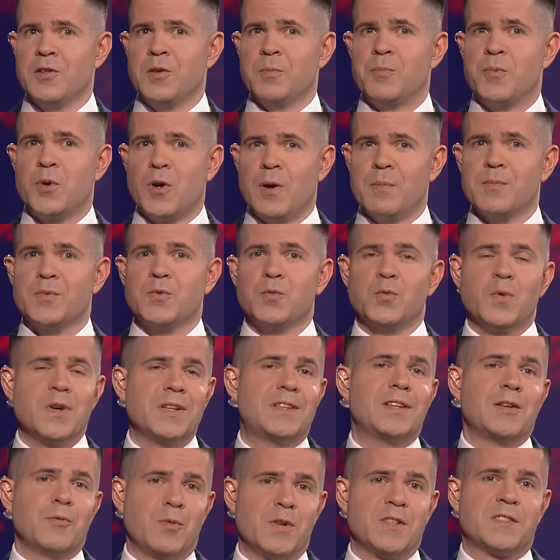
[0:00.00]
to prompt
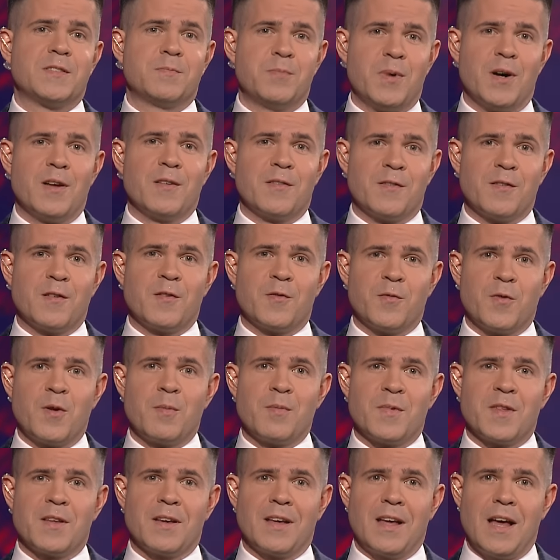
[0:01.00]
witty responses
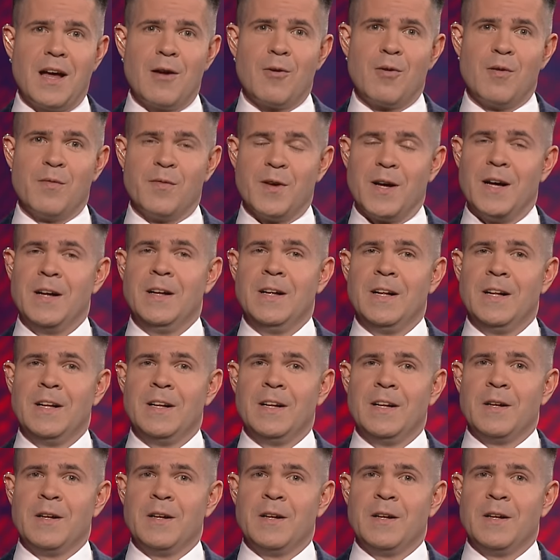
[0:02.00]
from Zakharova.